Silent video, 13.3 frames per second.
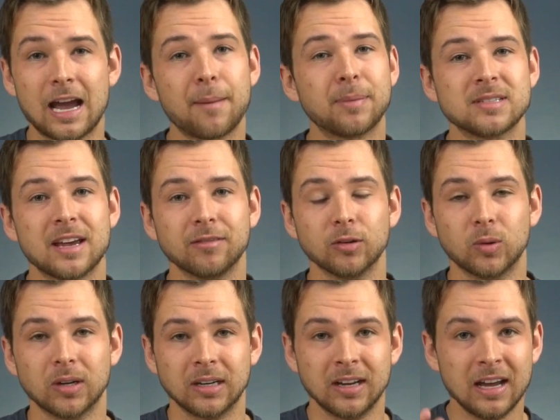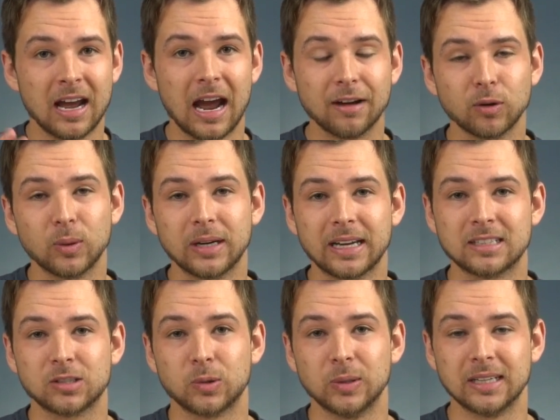happens to everyone. Everyone
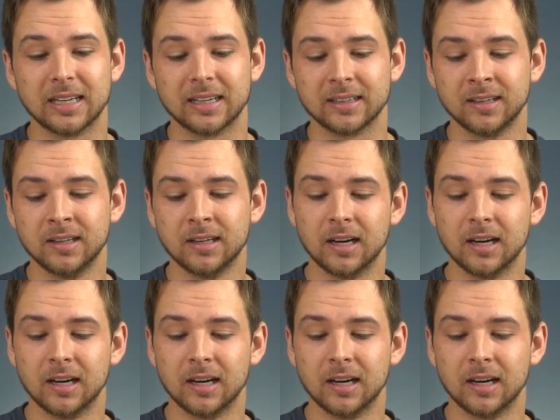gets squeaking.